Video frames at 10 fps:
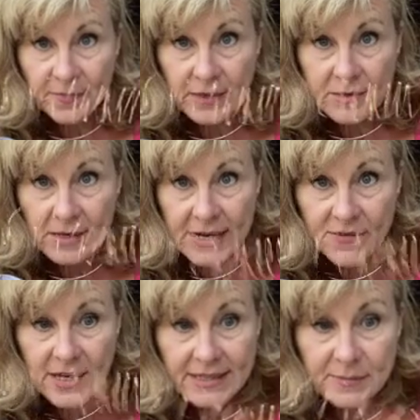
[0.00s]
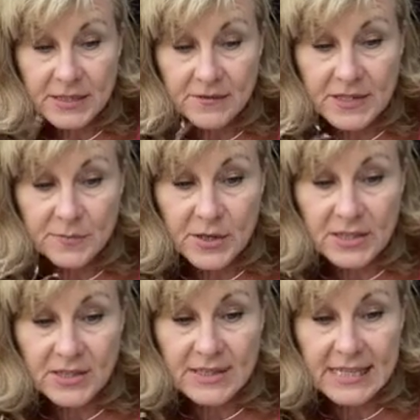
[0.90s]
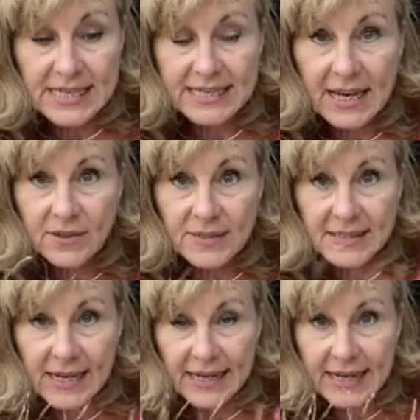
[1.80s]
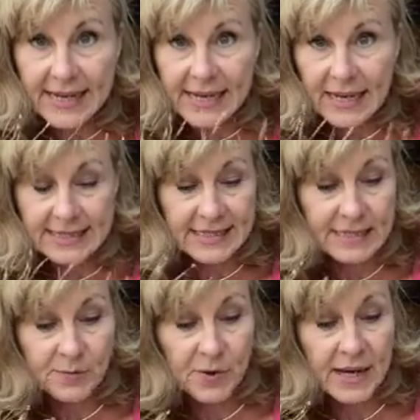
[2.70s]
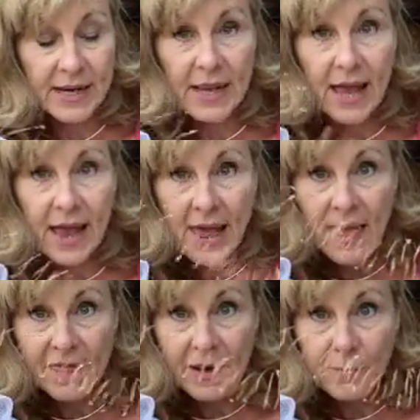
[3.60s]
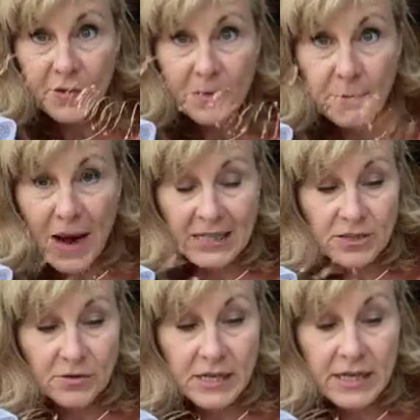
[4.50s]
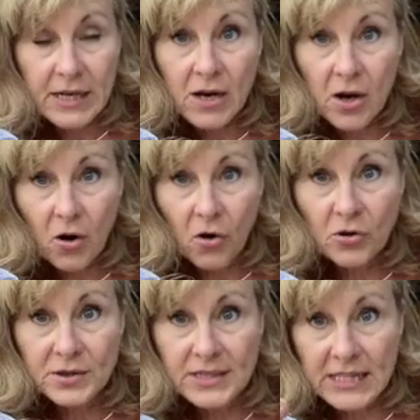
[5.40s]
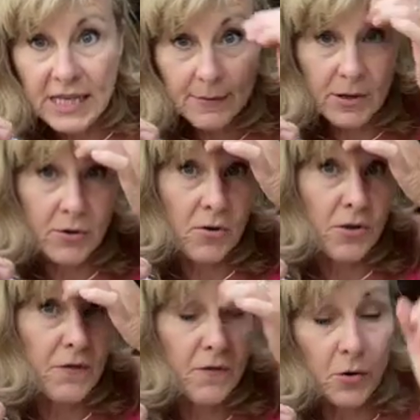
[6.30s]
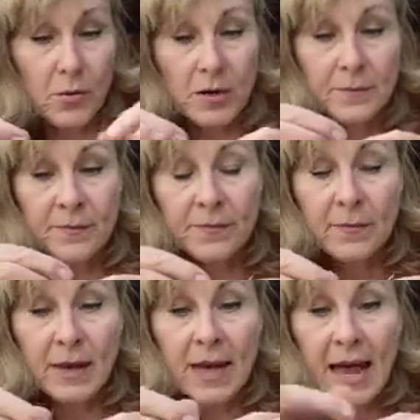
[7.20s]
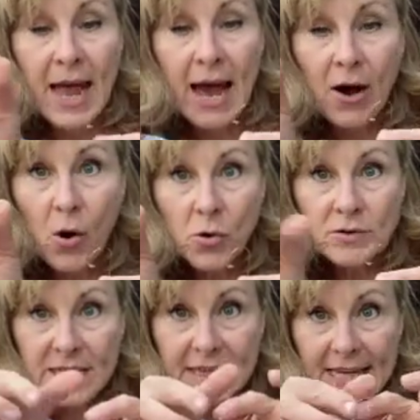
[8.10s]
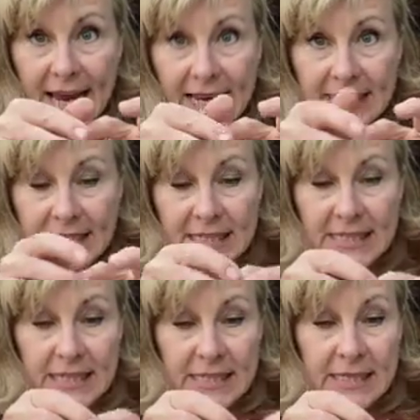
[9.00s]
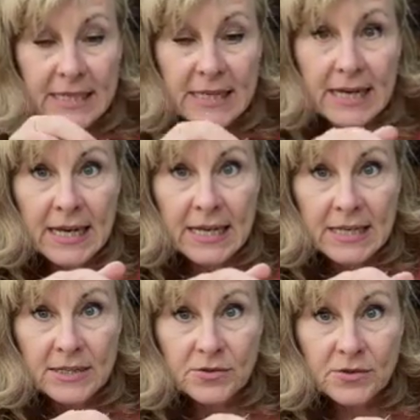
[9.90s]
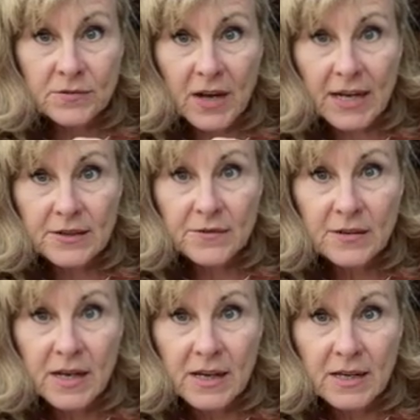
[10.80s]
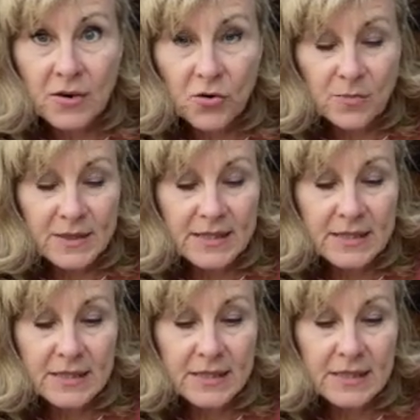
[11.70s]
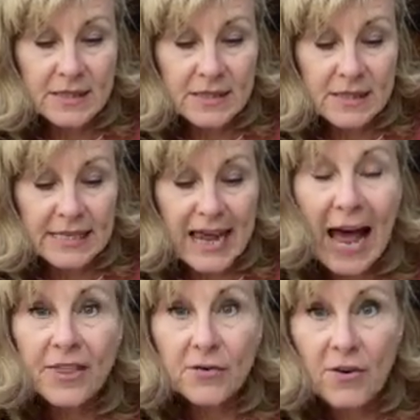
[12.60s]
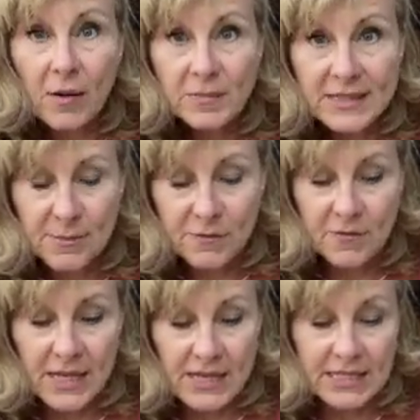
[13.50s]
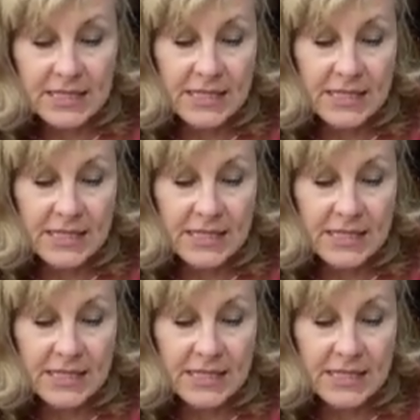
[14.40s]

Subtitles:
So leave it as a bit of a spring, just tease it out slightly as a spring, then put the battery on the table or on the floor, holding the end, sort of kind of almost gather up some of it.